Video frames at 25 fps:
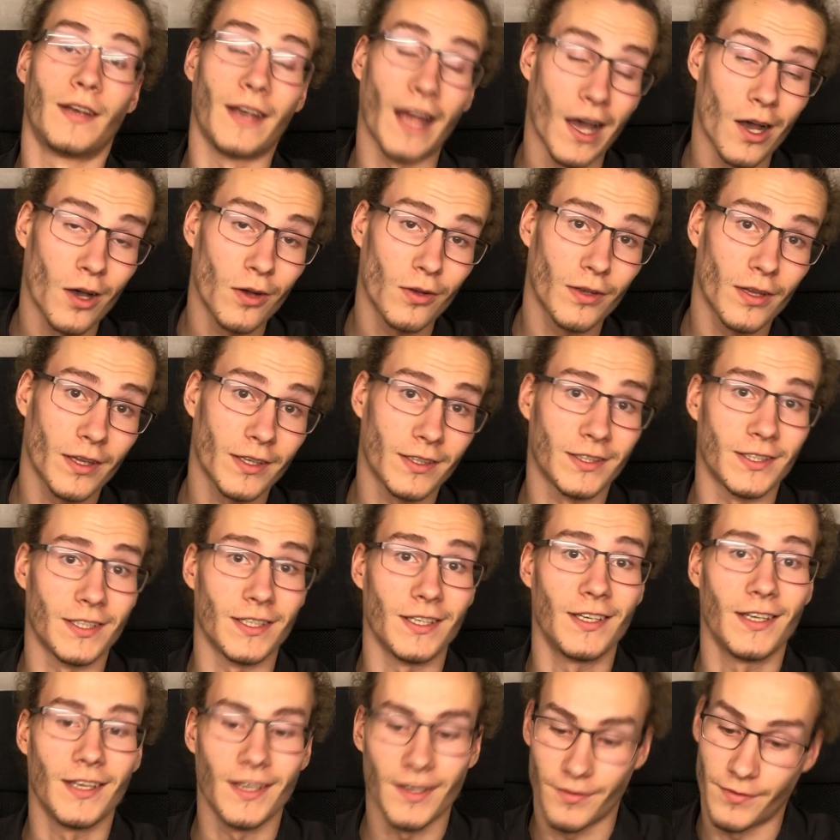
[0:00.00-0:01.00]
Now let's
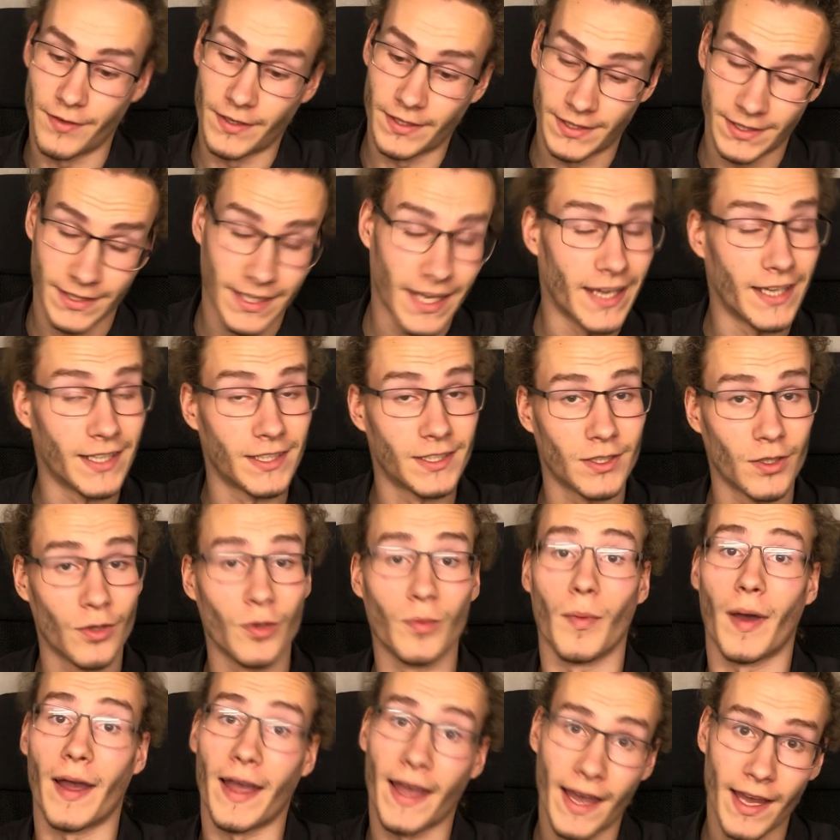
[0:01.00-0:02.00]
see if it stays
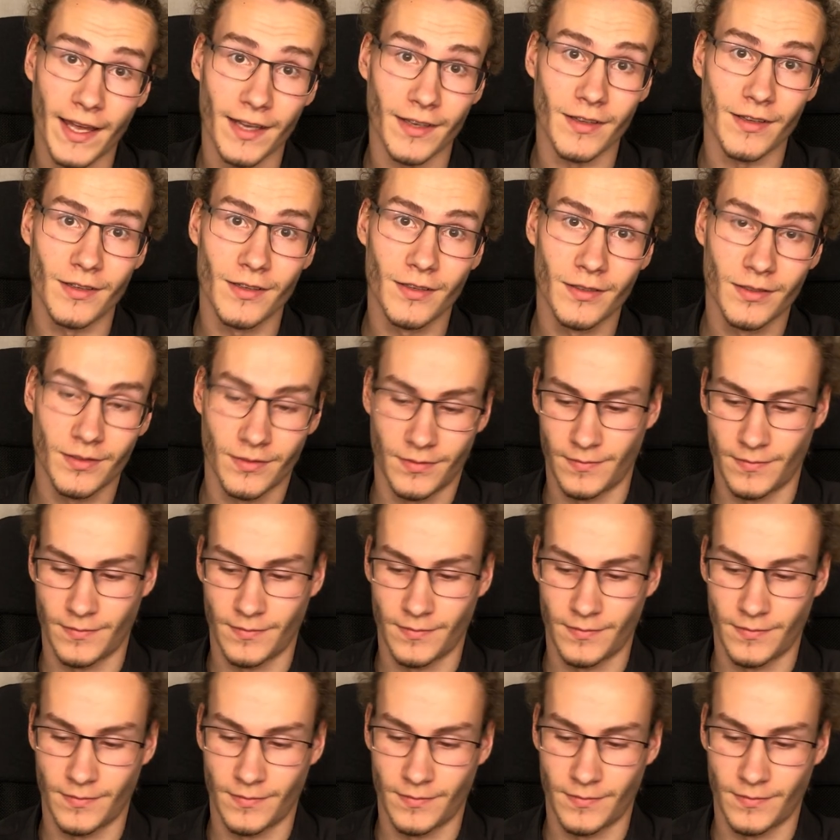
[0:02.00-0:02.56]
on my head.